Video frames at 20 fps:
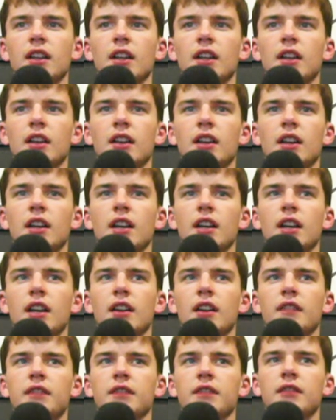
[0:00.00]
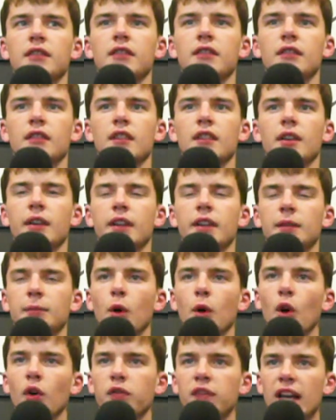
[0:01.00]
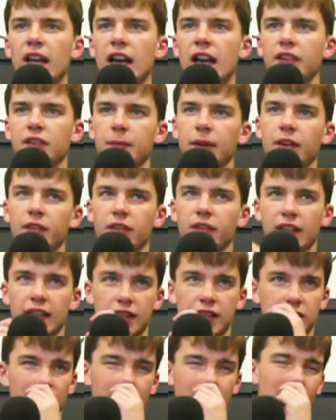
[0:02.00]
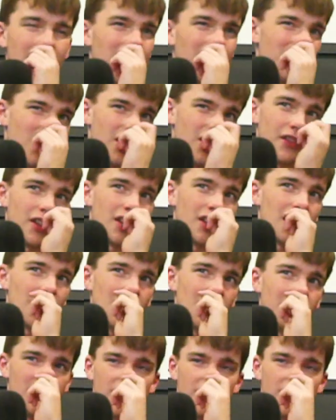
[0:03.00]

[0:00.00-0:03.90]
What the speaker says: I mean, more flares are being released as well behind the goal.